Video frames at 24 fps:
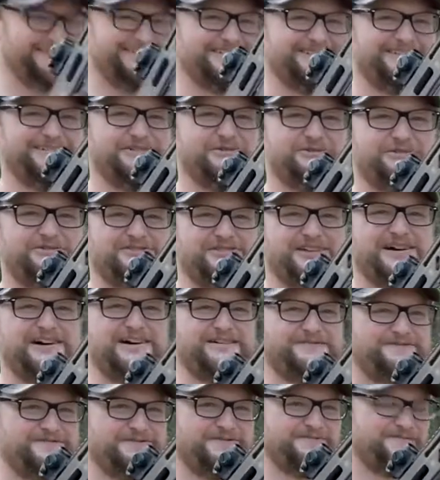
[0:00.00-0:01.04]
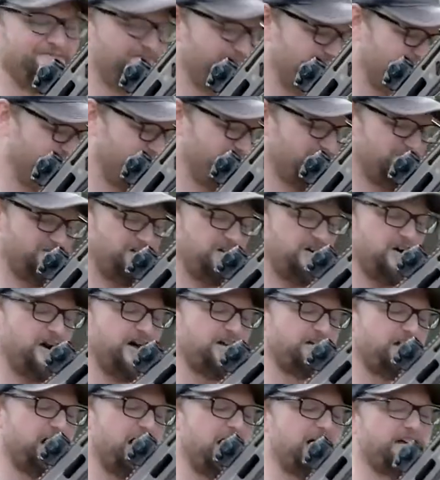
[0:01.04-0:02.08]
cool stuff. All
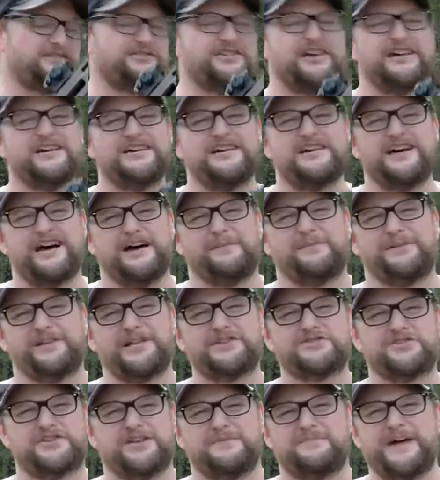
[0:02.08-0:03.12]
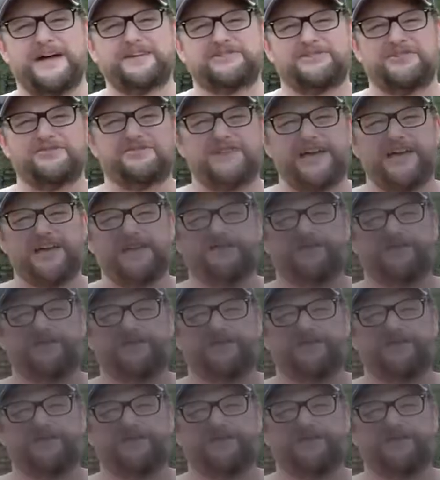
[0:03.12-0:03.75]
right, guys. I'm gonna let you get back to your day.